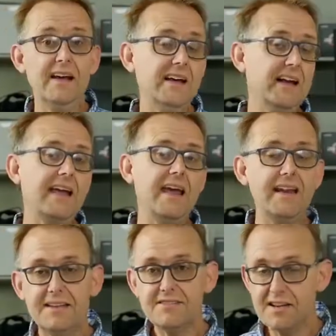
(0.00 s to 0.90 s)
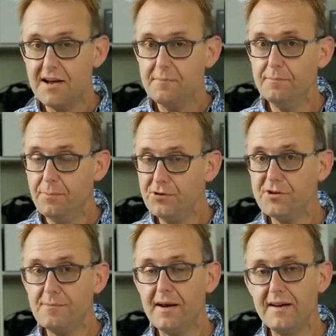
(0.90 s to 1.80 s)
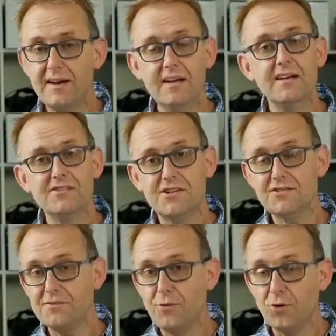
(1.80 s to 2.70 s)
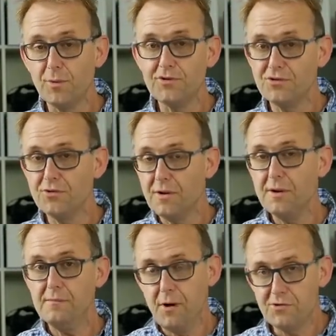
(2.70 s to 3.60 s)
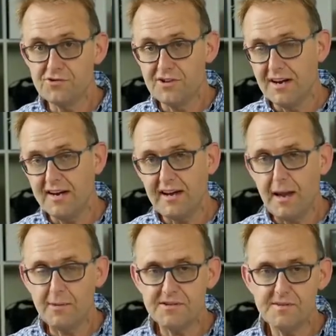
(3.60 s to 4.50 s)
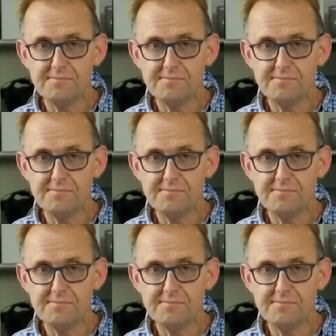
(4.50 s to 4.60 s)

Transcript: And again, it's budget minded, so it's affordable to most gamers.